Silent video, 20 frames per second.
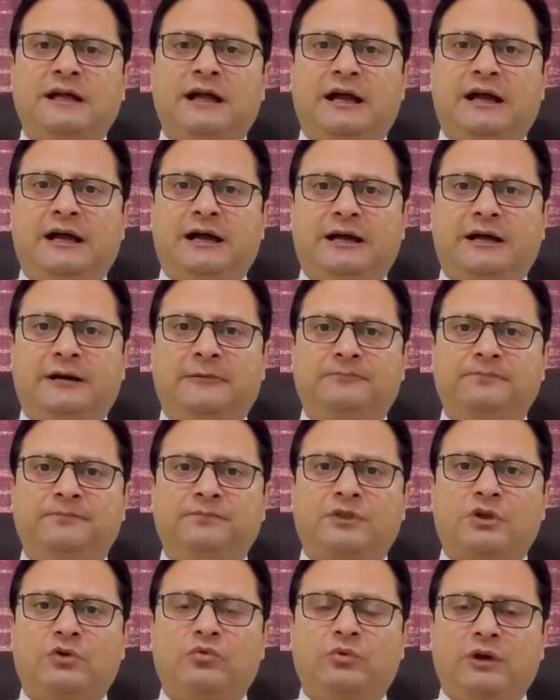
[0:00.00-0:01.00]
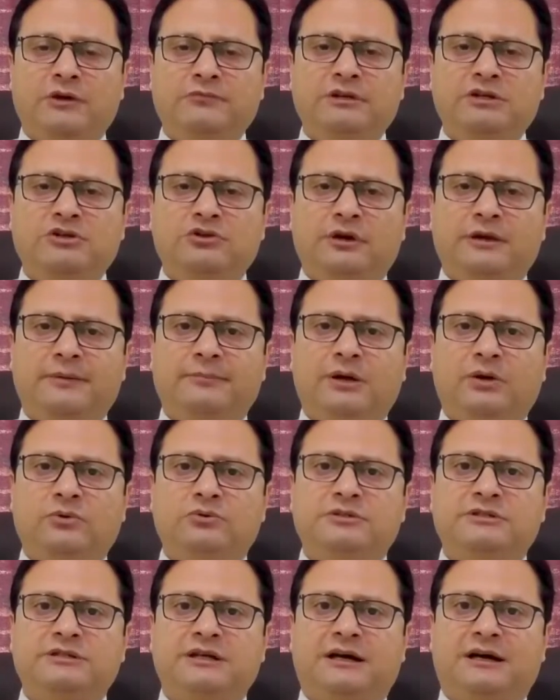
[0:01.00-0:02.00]
When we talk
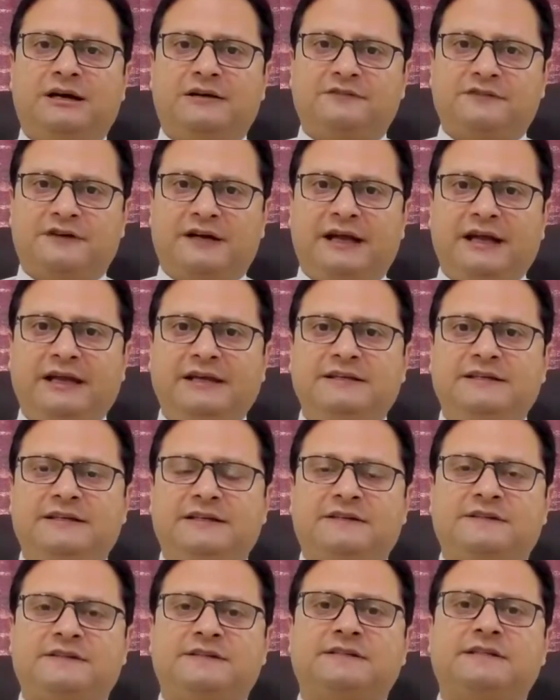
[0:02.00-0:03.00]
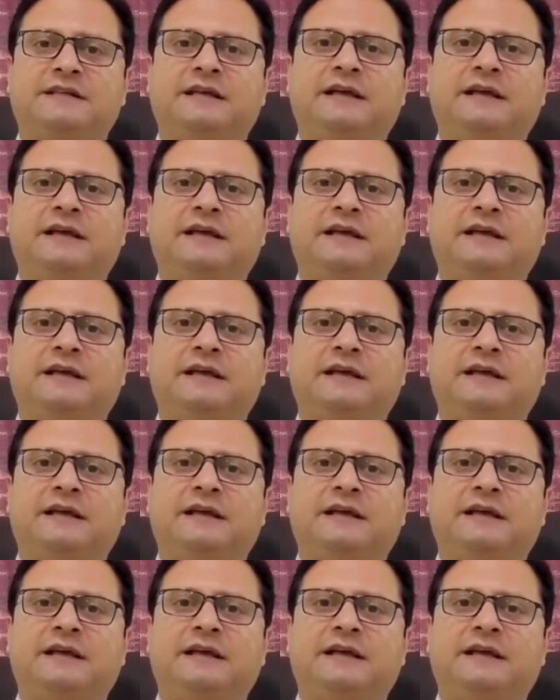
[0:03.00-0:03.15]
about arthritis,